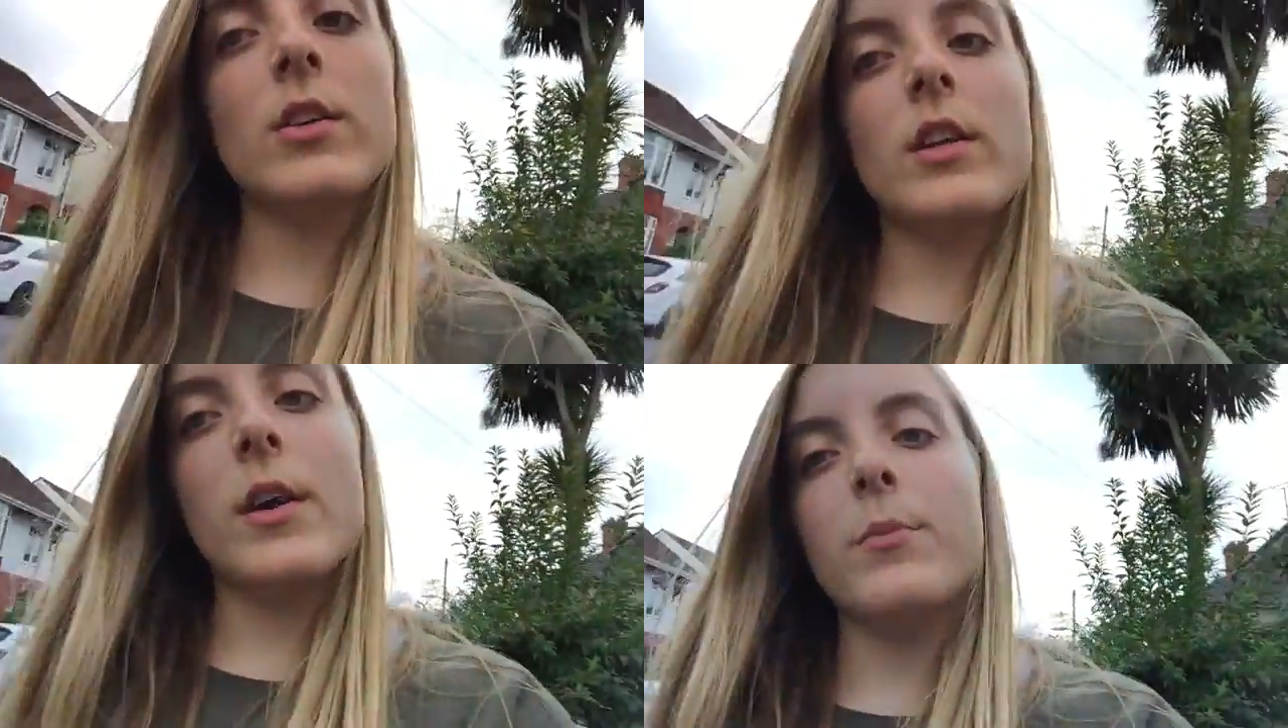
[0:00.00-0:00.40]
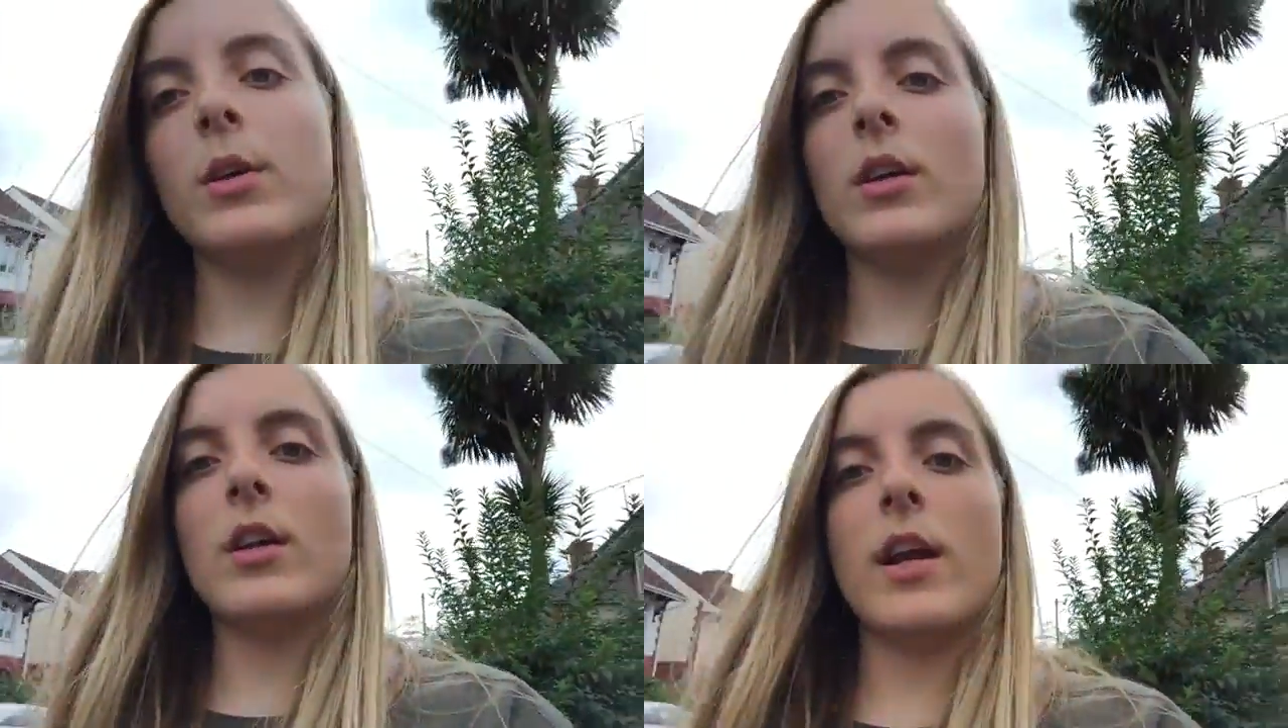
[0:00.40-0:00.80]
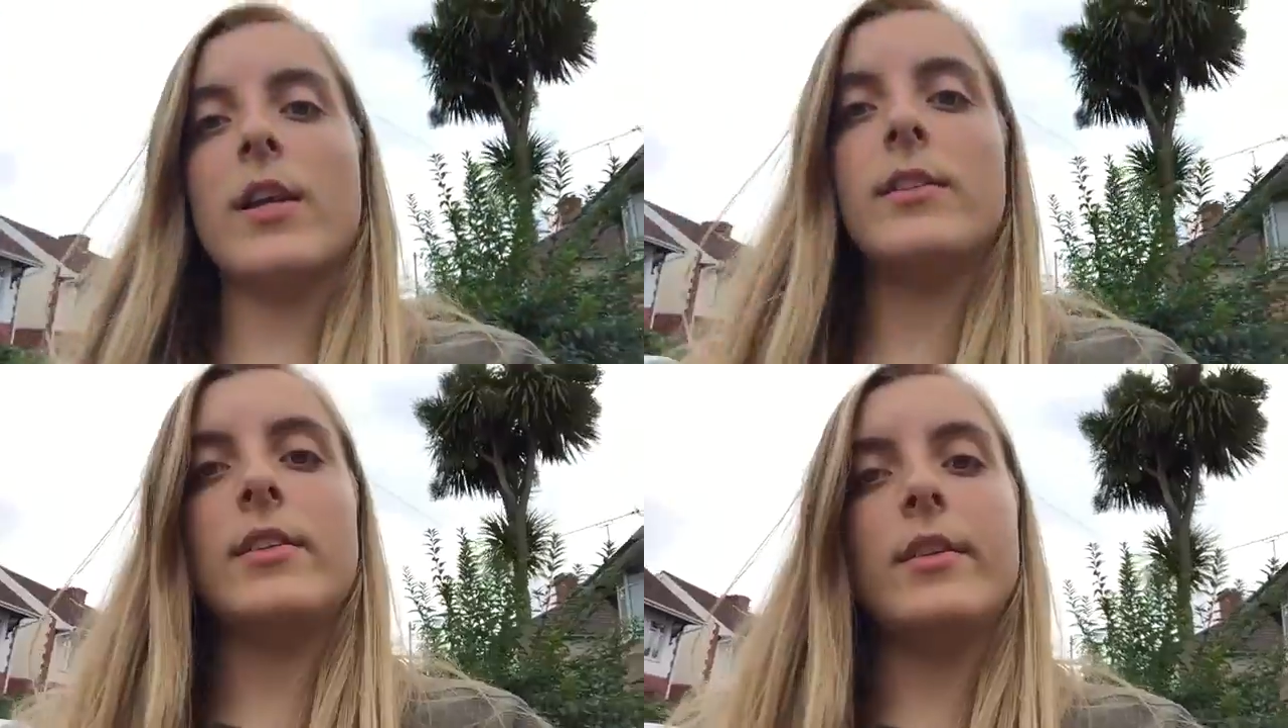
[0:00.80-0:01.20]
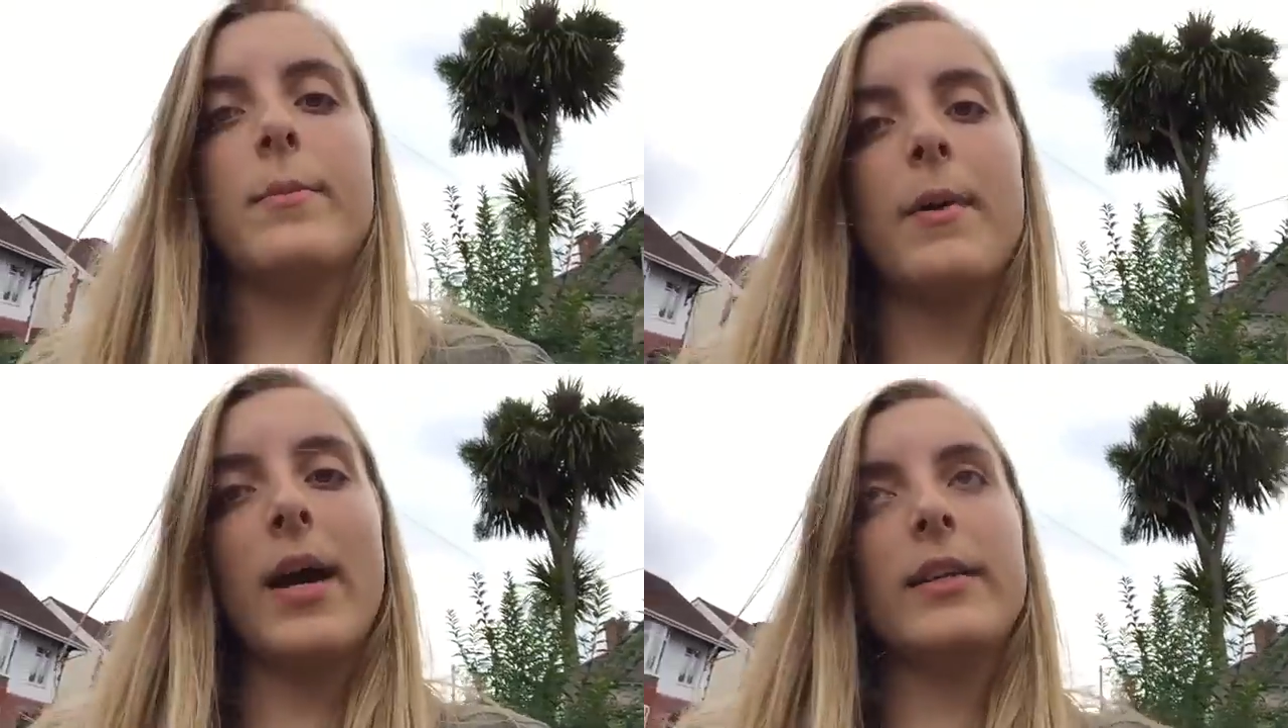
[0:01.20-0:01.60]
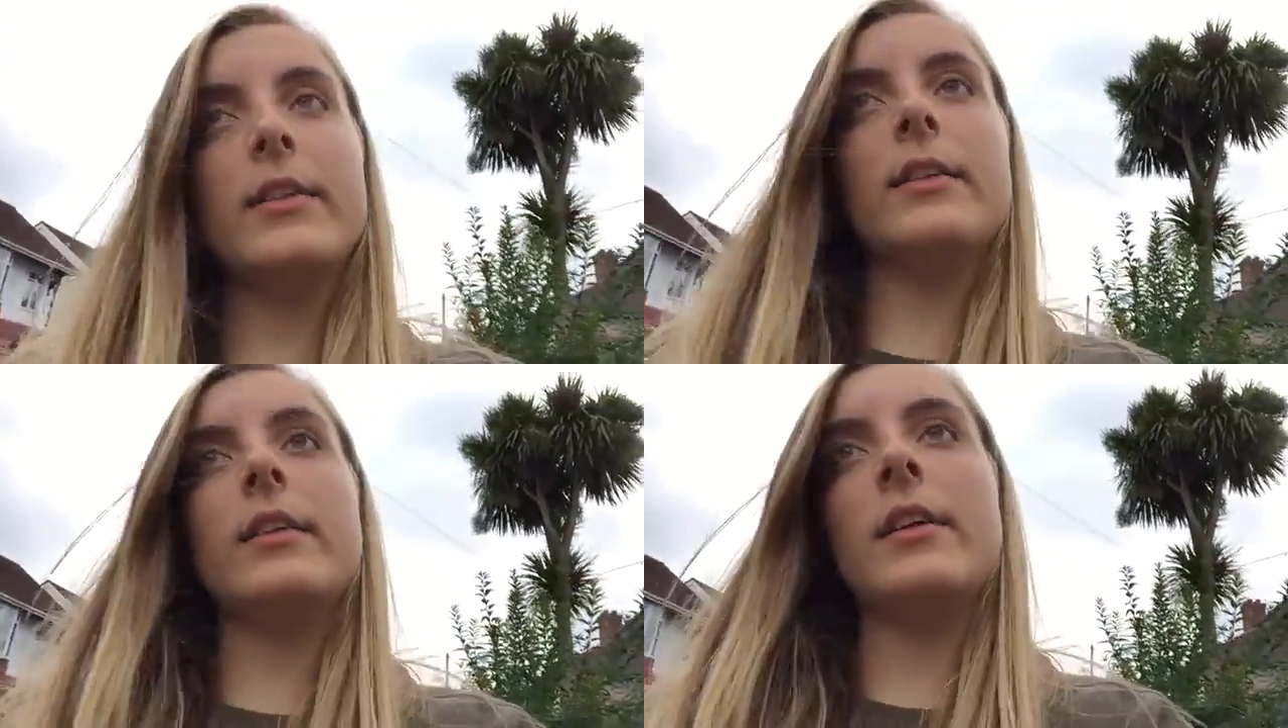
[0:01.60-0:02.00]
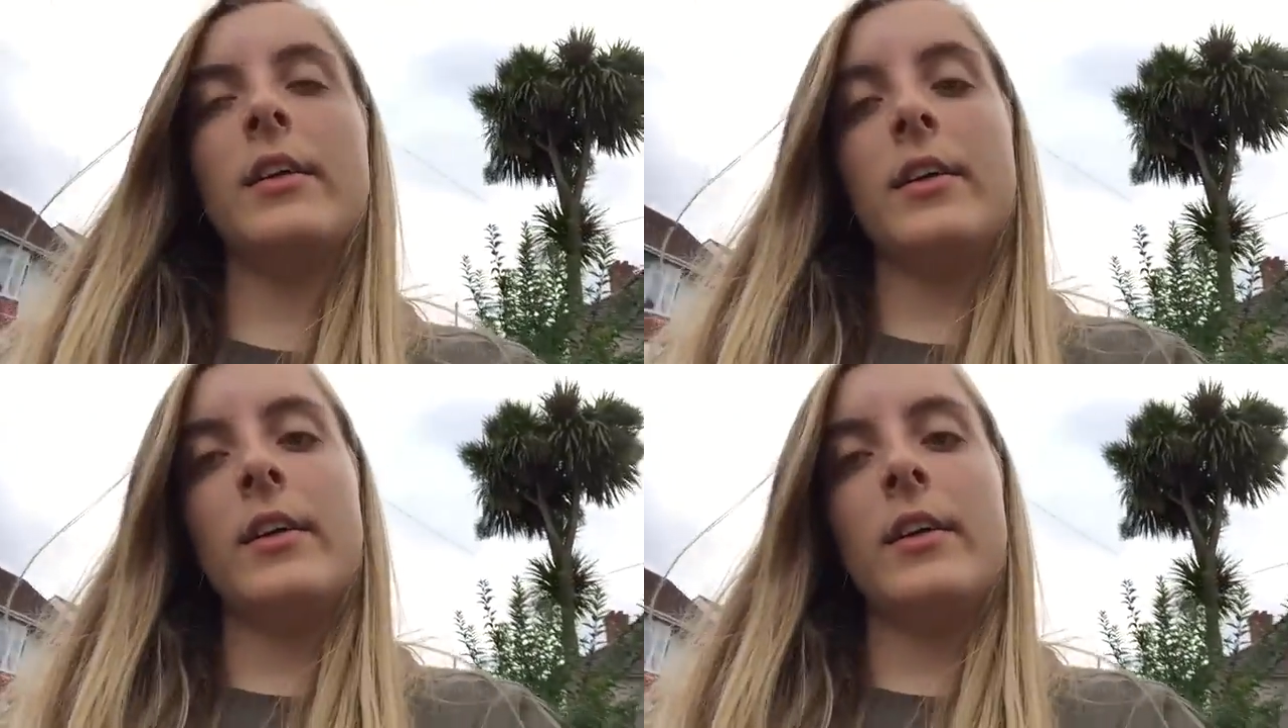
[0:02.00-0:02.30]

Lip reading: later and we're gonna head to the bank